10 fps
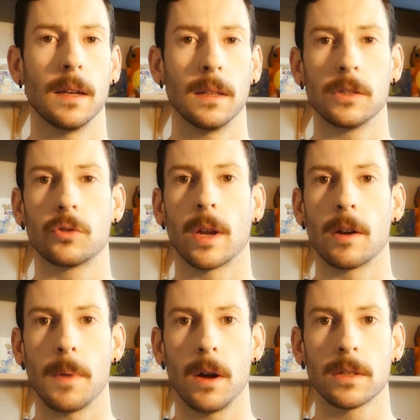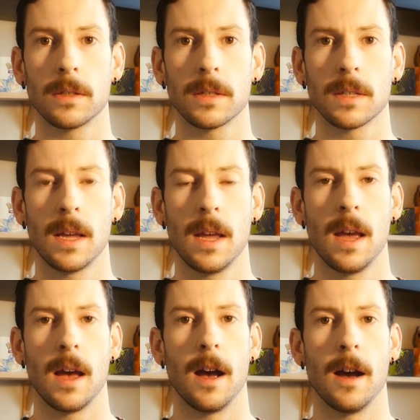Elite Trainer boxes.
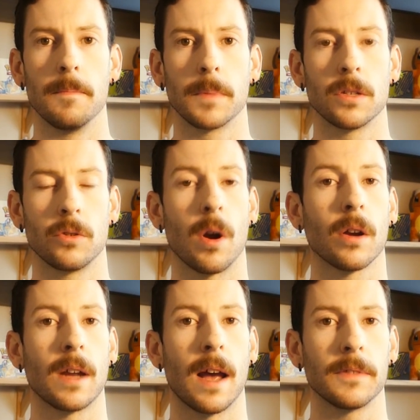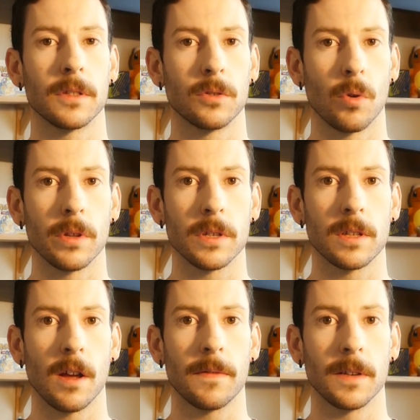Because you are going to have to store this
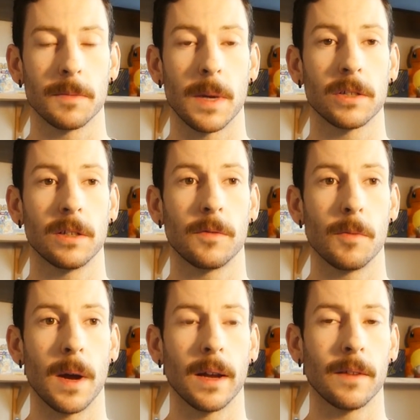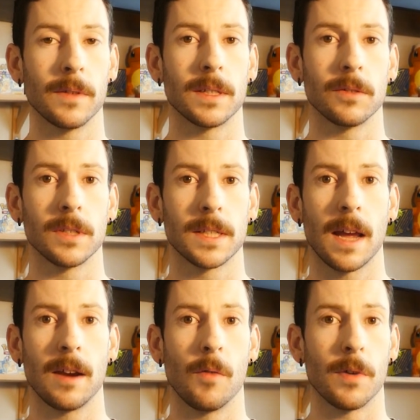stuff, and especially if you're buying every single
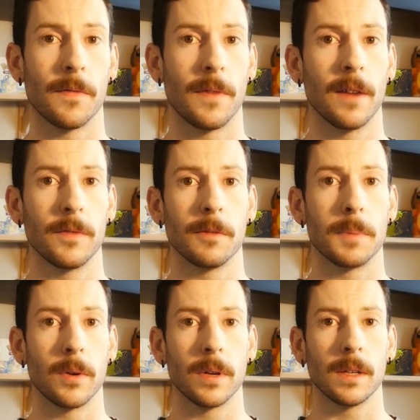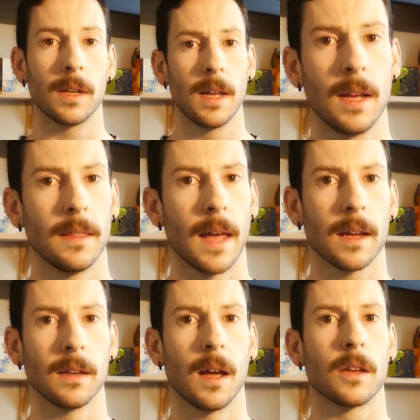set over a 5-year period, that
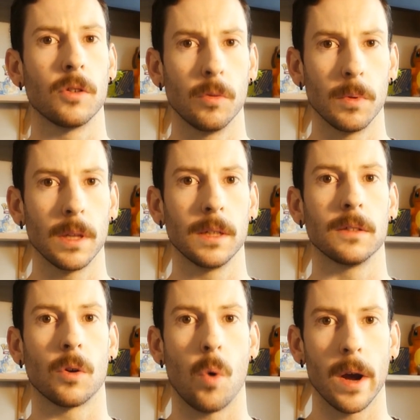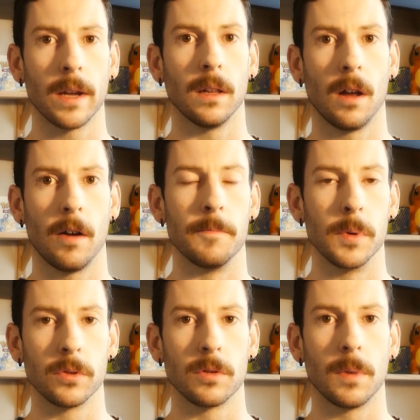can accumulate to quite a lot of
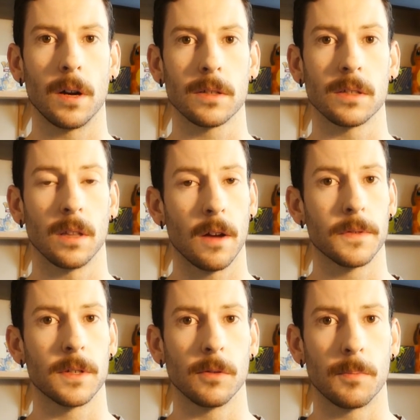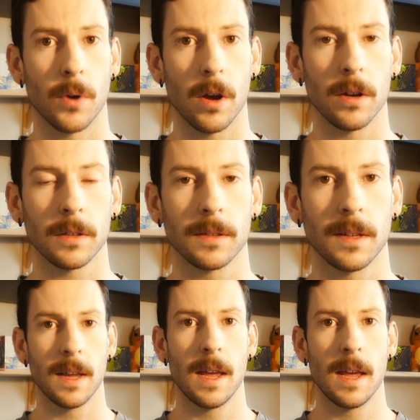booster boxes, a lot of sealed product.